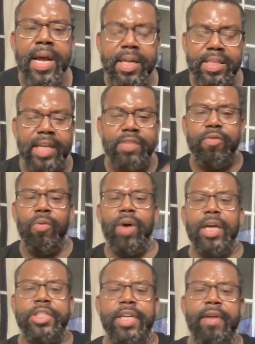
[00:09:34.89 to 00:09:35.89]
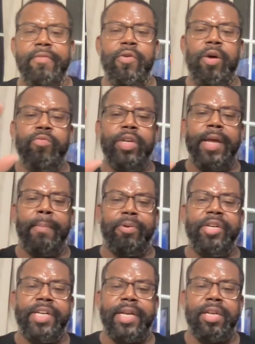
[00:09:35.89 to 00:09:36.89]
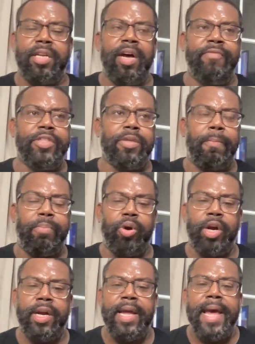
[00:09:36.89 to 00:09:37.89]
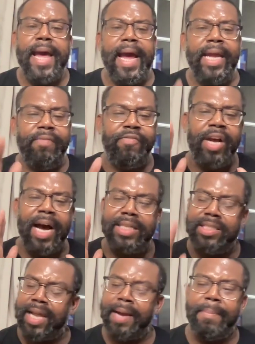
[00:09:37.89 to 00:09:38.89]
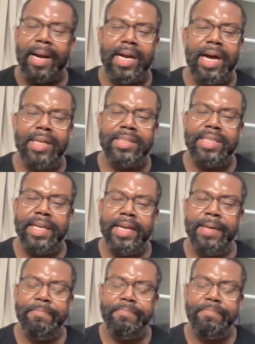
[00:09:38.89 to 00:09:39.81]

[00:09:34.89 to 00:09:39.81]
Thanks for watching, everyone. Really appreciate the love and support. Hey, if you guys like my content,